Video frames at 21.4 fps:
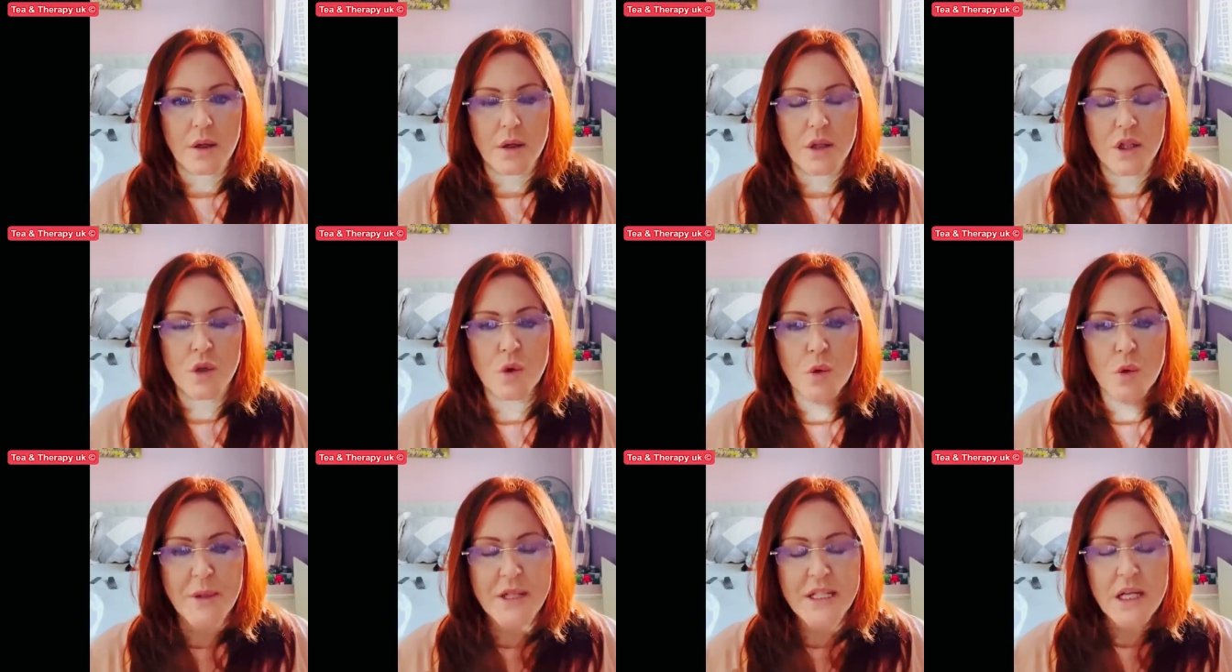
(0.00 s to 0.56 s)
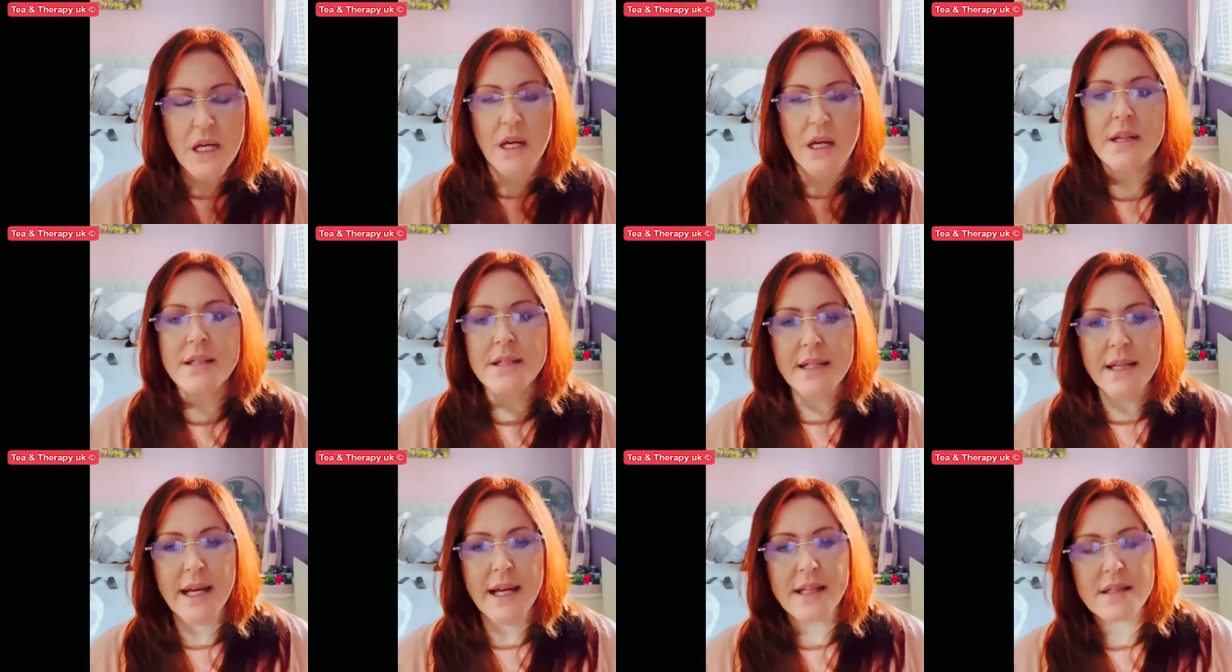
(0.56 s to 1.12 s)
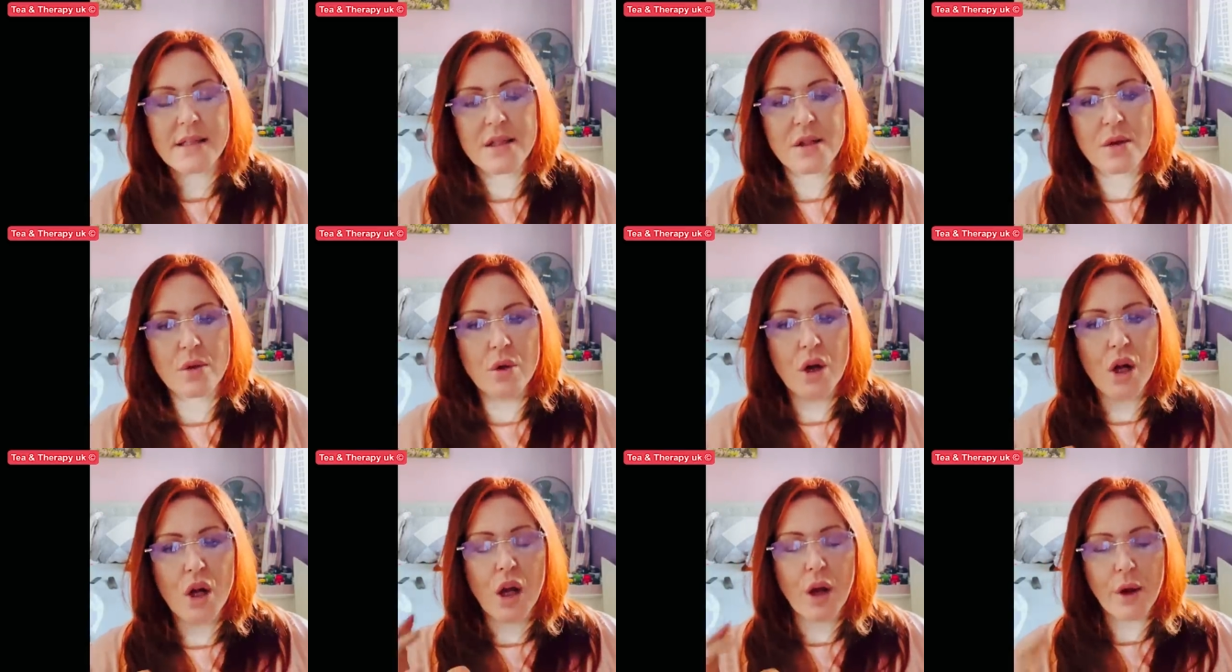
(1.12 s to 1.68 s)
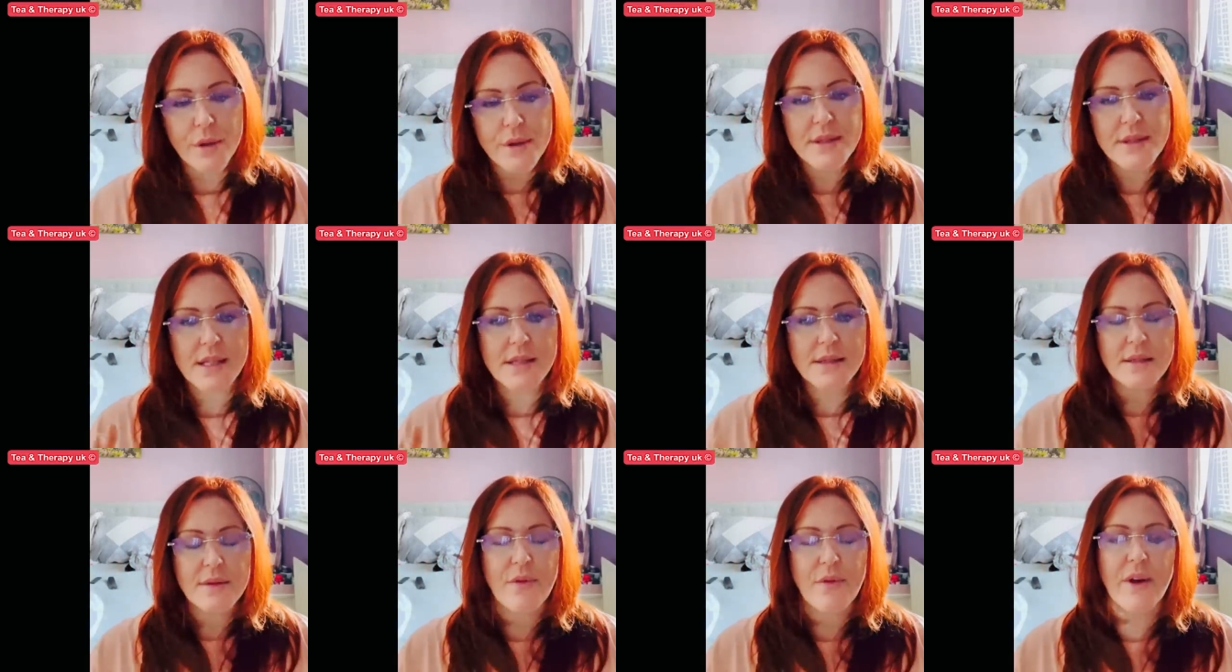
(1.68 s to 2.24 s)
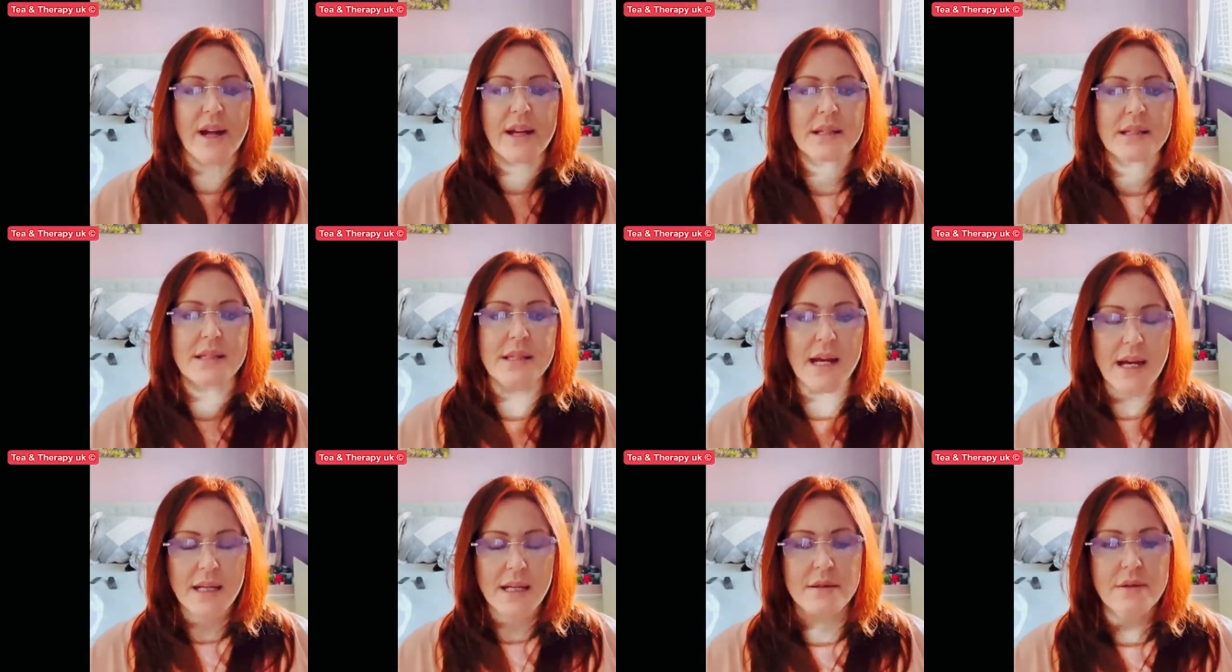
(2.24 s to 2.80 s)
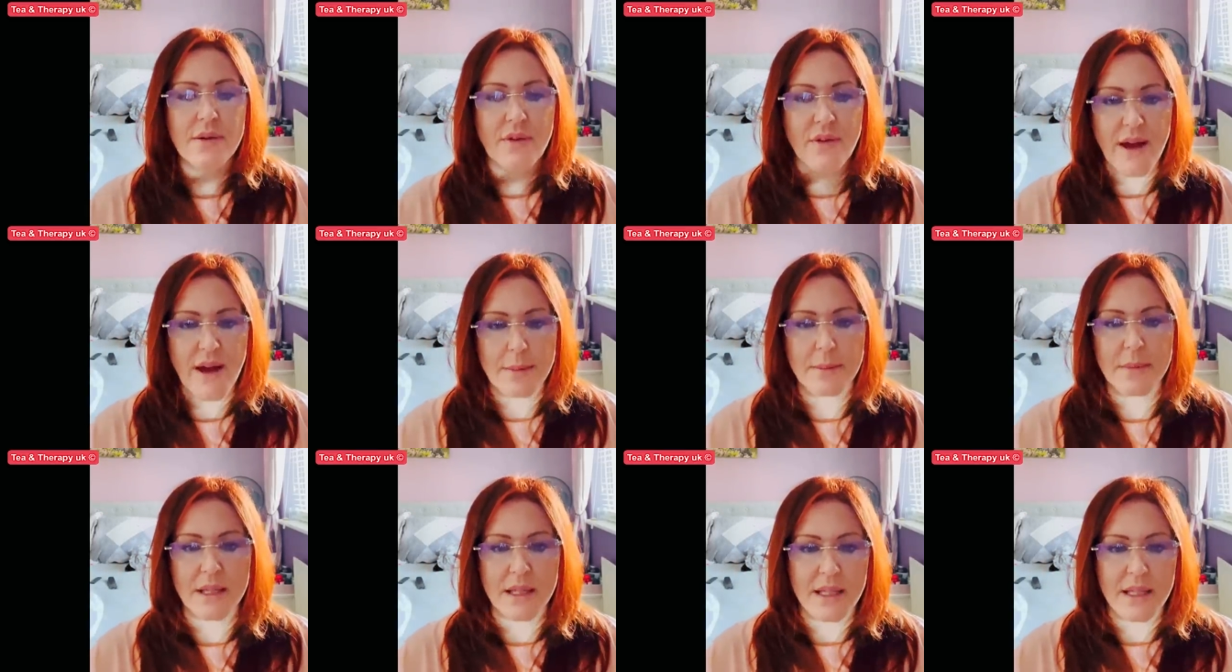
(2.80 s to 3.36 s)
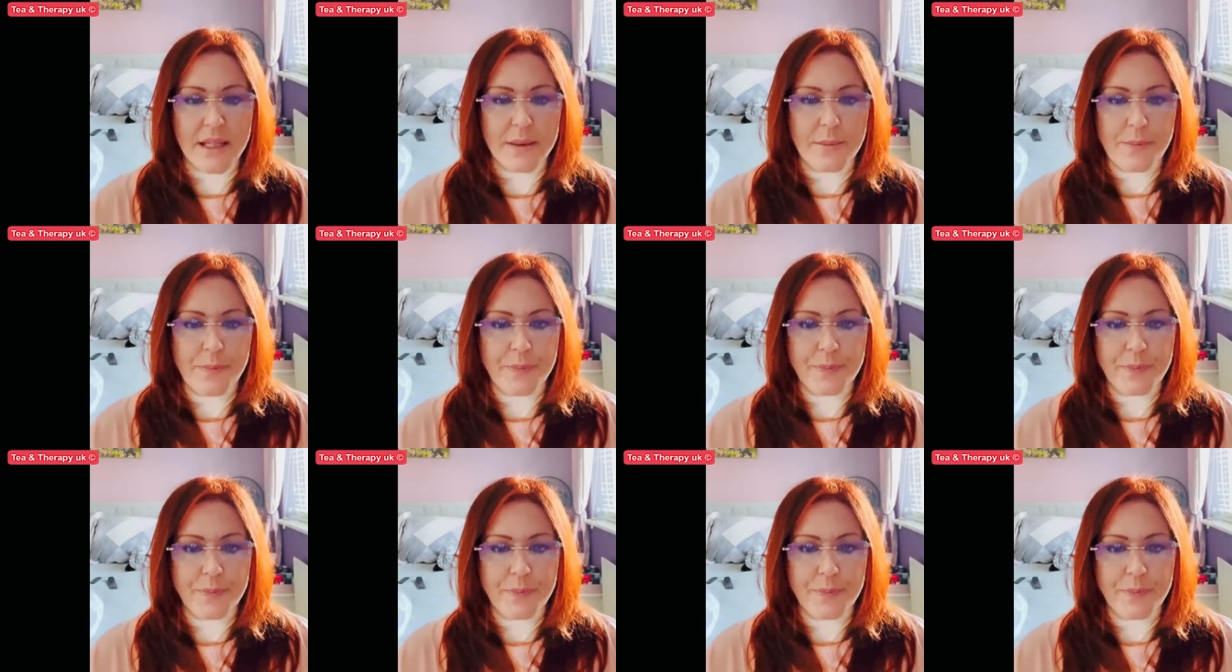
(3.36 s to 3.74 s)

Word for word: You will be turned against your closest friends and family